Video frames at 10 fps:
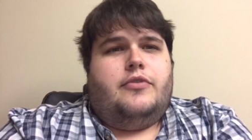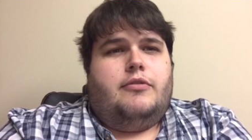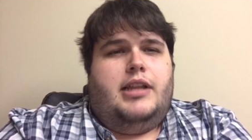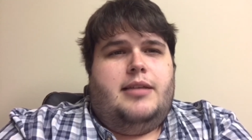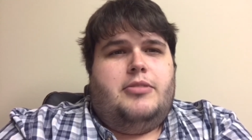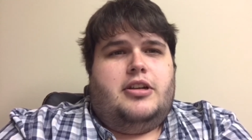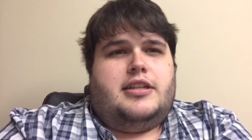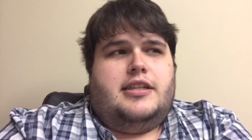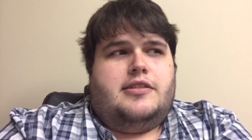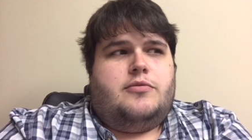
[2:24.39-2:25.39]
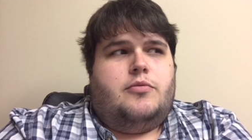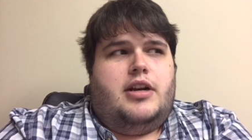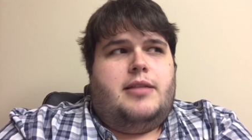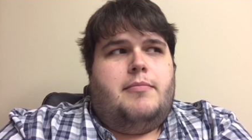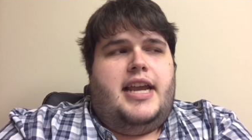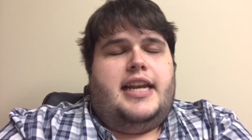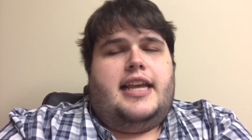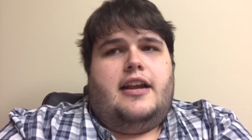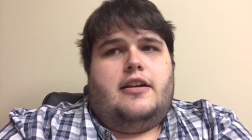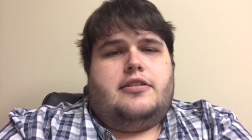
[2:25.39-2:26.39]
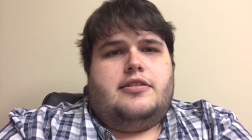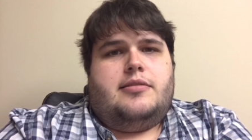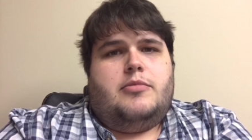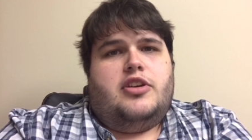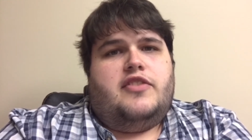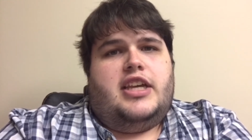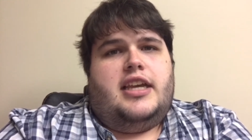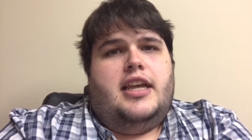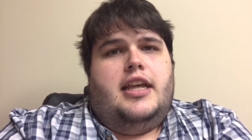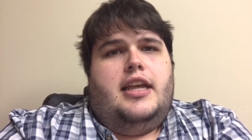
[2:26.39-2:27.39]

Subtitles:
really booked as one of the main characters in the movie.